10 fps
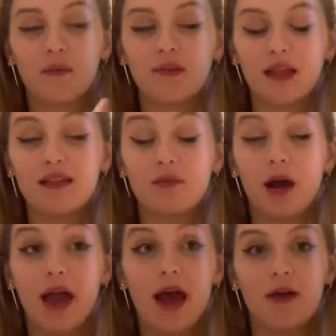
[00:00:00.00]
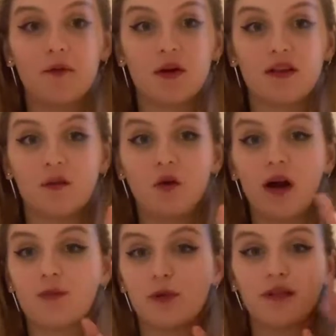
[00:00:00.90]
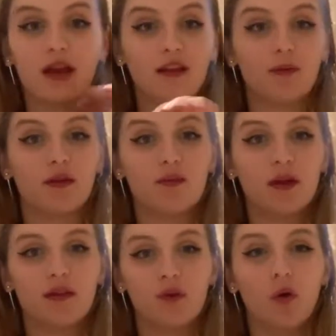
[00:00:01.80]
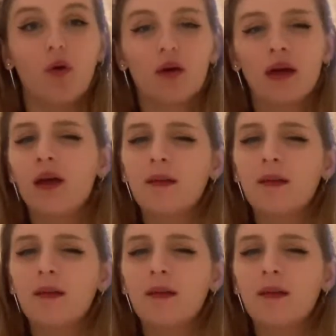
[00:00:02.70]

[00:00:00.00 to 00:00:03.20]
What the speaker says: into my head, because I'm quite a spontaneous person when I talk.